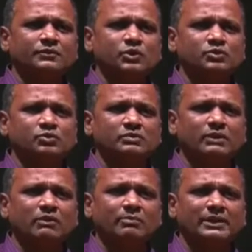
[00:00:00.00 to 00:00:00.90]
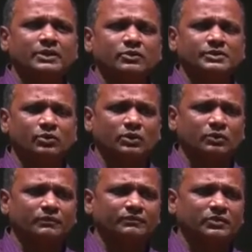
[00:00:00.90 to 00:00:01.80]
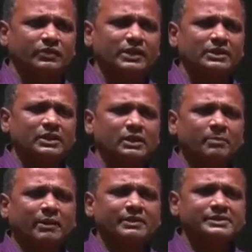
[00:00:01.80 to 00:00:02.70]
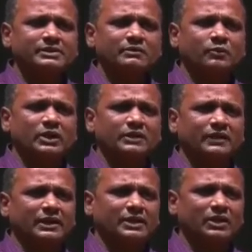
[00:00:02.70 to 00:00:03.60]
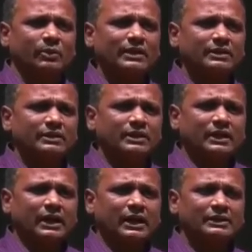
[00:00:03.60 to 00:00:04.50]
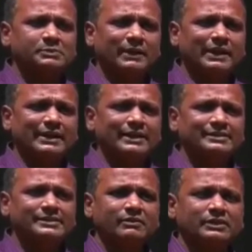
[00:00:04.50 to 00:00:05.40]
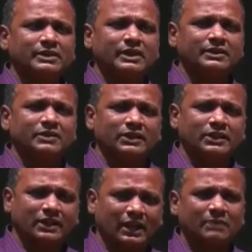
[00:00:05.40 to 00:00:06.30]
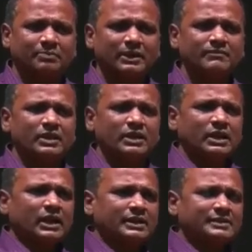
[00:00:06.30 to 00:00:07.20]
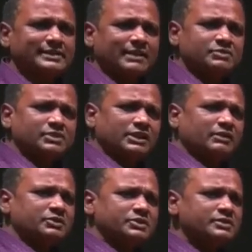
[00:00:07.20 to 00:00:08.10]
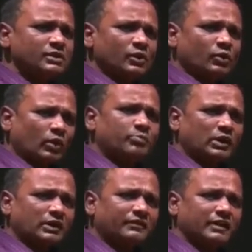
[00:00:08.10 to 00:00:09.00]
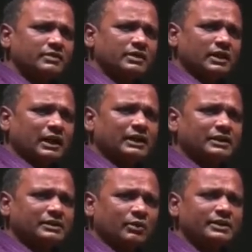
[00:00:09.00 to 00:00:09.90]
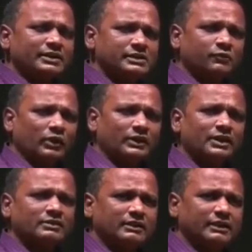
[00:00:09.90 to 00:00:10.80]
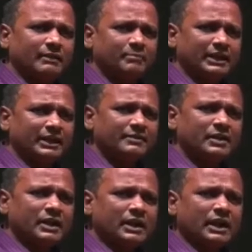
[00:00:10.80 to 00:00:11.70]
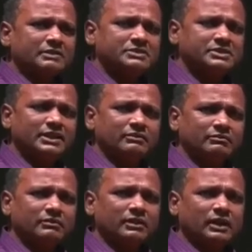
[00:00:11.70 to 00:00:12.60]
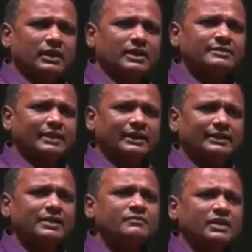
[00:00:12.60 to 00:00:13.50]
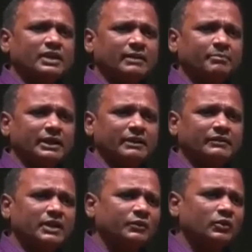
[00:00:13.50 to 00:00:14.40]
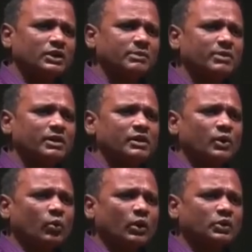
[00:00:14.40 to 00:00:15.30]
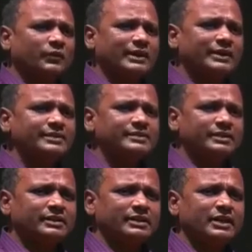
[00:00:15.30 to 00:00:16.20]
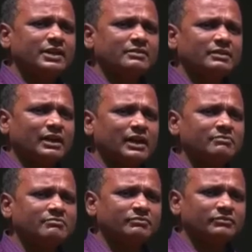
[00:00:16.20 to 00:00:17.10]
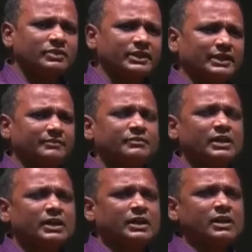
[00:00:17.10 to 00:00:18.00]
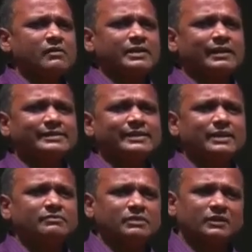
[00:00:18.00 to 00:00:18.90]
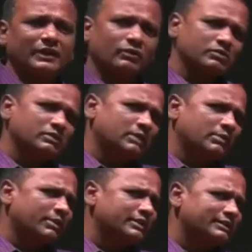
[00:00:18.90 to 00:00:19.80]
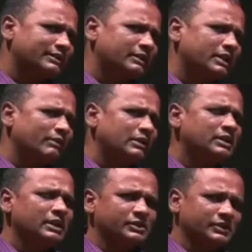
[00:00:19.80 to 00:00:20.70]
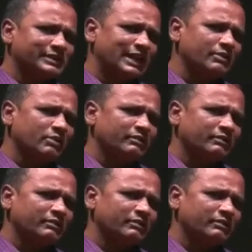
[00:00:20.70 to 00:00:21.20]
two T1 by T2 is equal to 3. Power is given 45 kilowatt and the speed N is given 330 rpm and CMCT which is 1.5 and tau D is 40 MPa and G is 80 MPa. And if you could remember what to find is D and theta. Now we can say that if I could remember the given, so side wave